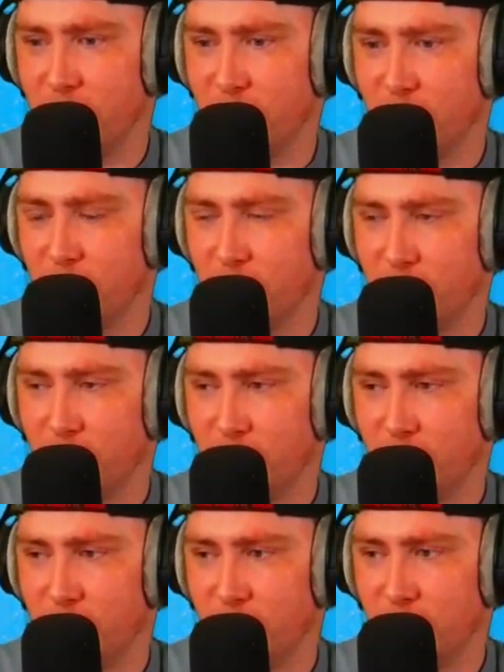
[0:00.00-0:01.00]

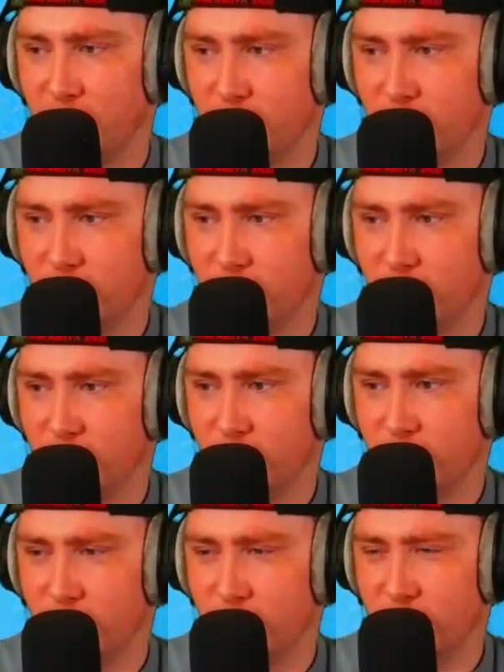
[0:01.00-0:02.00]

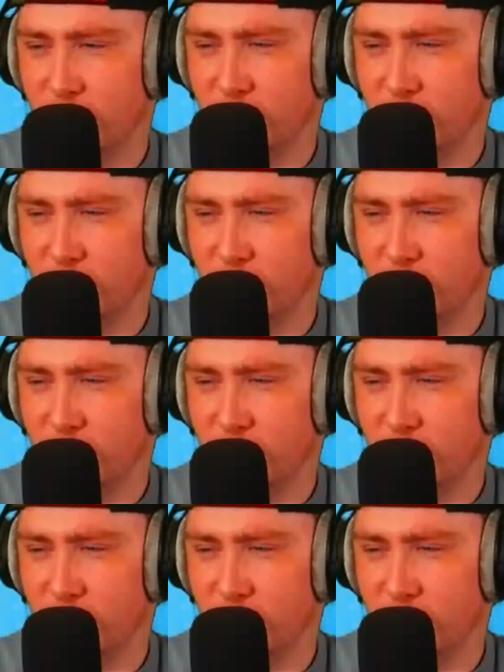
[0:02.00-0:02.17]
No one is speaking in this clip.